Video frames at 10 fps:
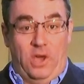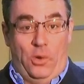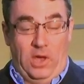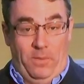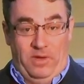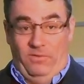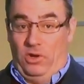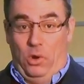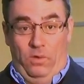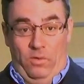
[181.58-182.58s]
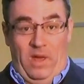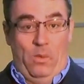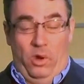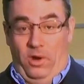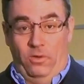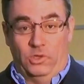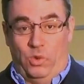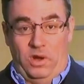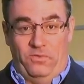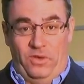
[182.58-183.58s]
going up. You ever go over by
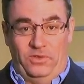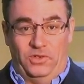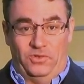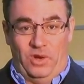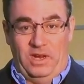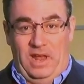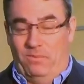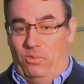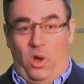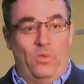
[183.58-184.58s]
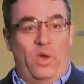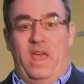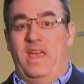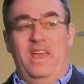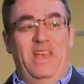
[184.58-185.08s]
125th Street and Broadway?